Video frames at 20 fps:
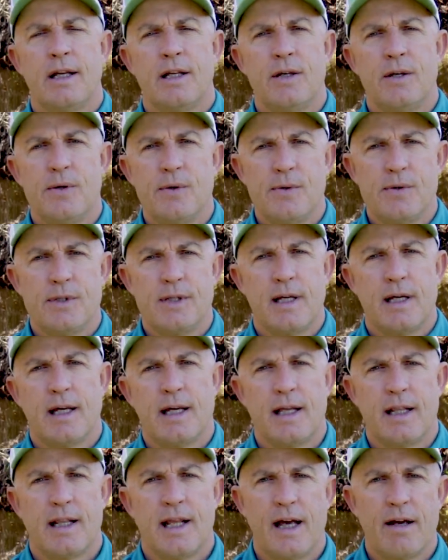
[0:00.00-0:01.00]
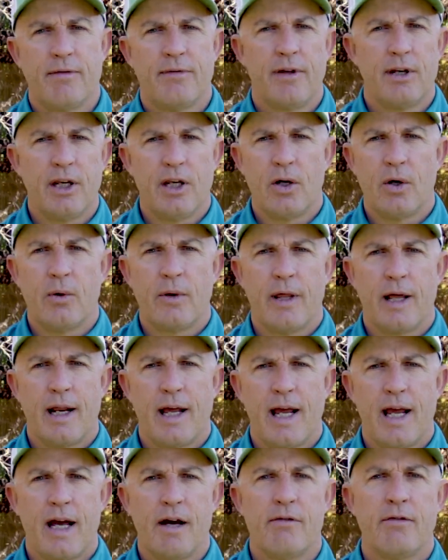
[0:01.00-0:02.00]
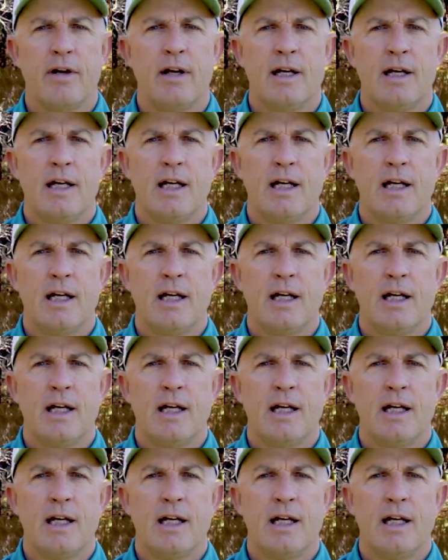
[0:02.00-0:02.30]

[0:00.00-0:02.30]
used in that video that have